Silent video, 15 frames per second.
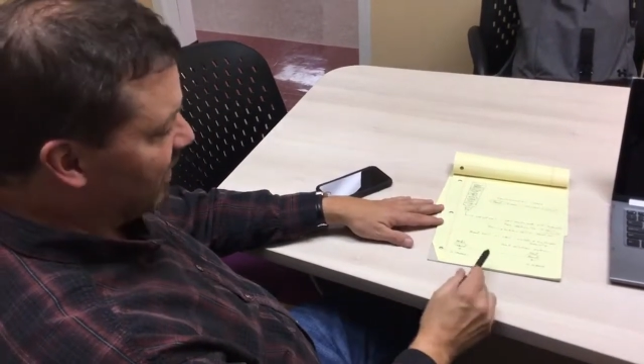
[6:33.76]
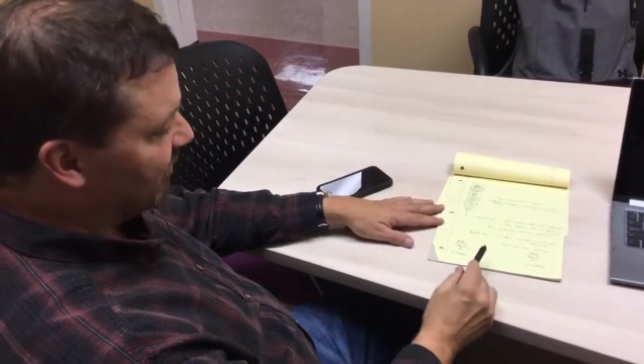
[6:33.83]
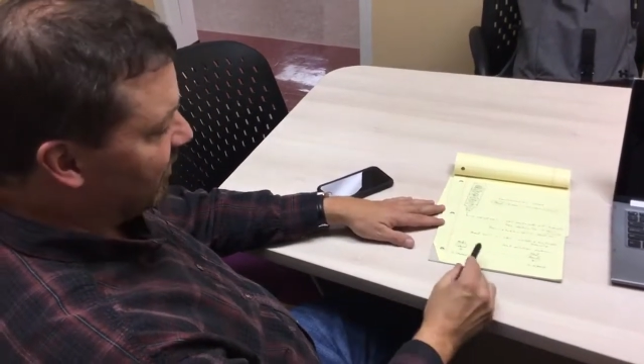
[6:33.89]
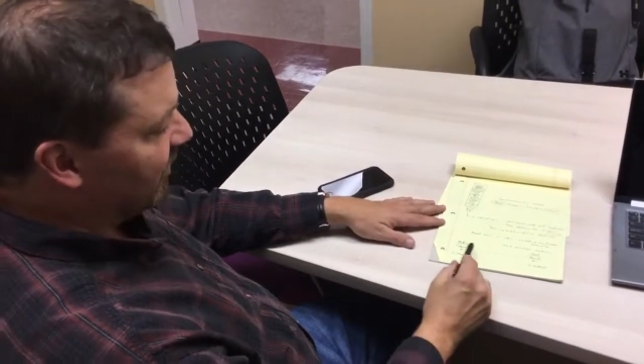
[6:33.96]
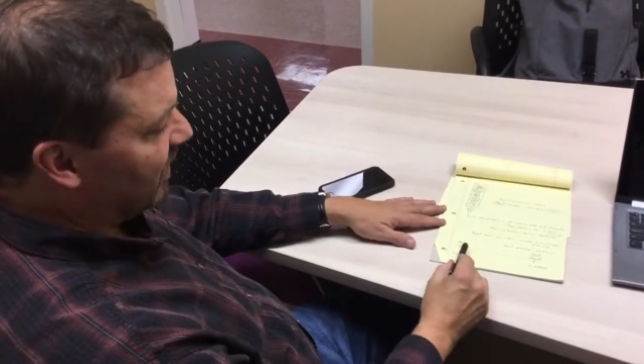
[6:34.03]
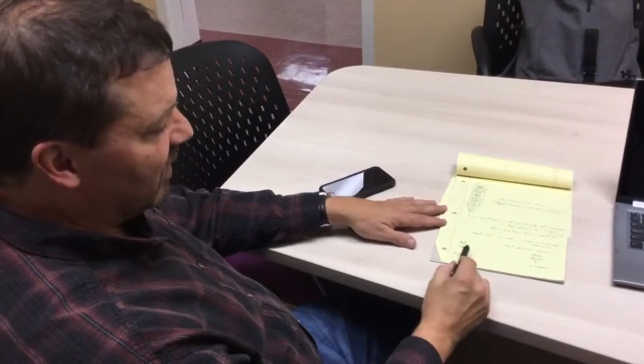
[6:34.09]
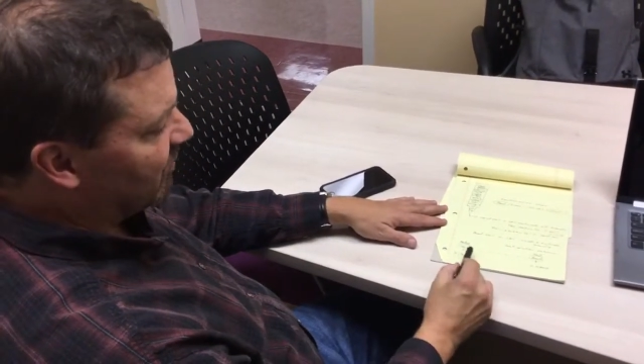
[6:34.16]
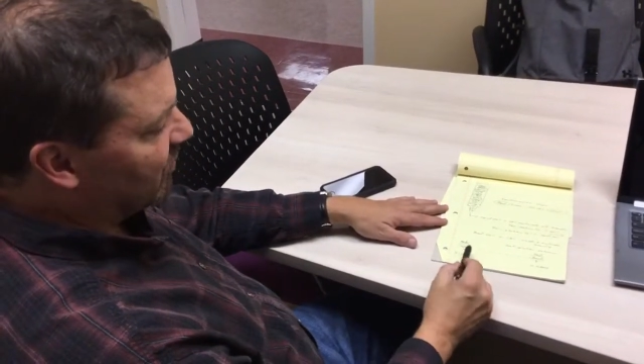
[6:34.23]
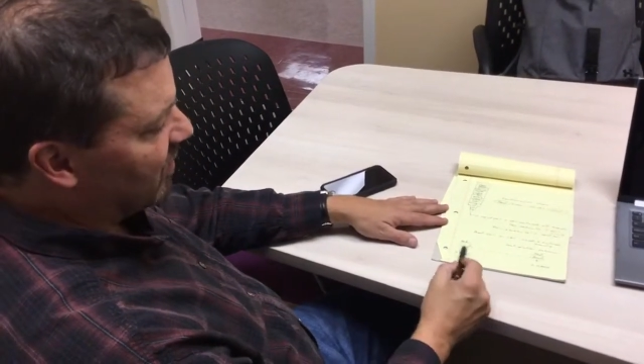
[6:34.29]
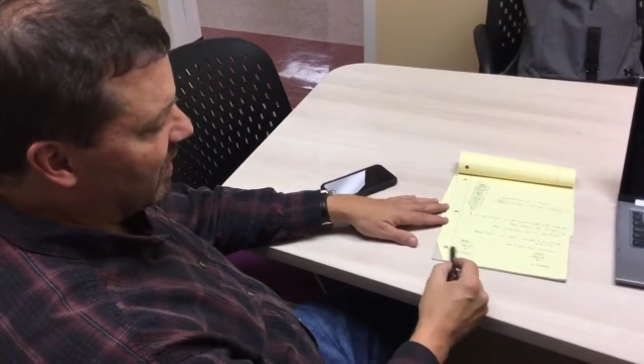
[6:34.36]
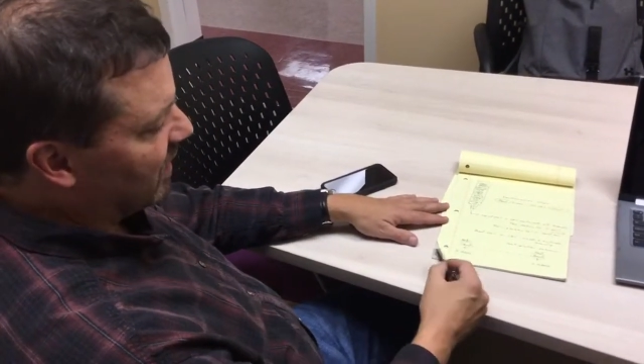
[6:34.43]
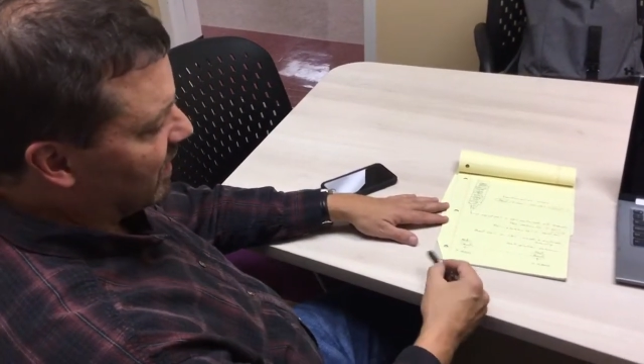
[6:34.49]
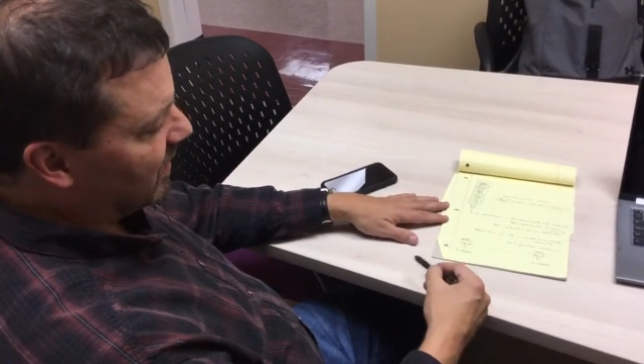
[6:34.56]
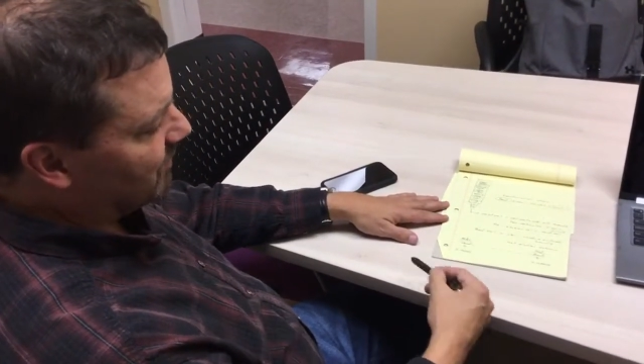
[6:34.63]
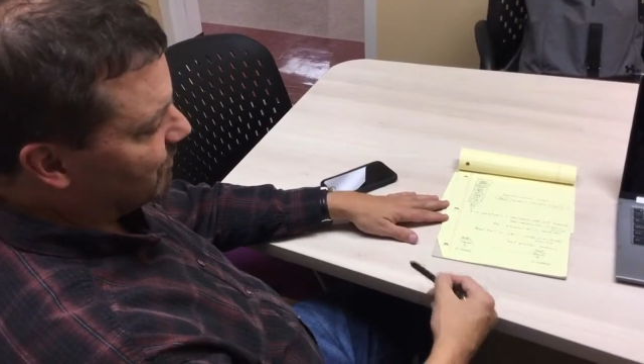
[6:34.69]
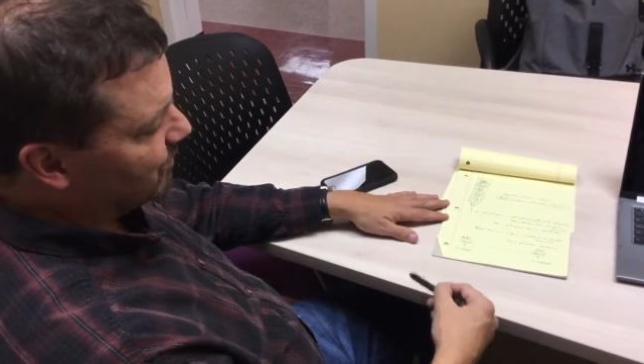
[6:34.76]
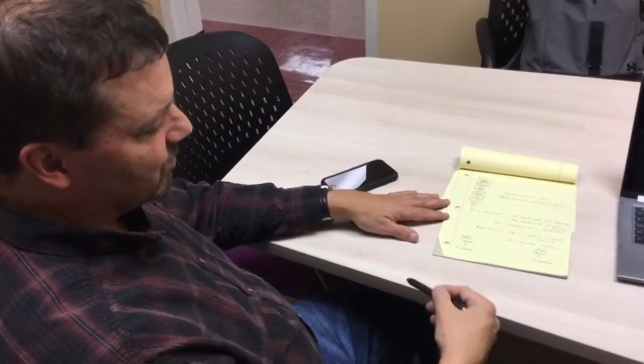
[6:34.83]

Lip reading: right? If the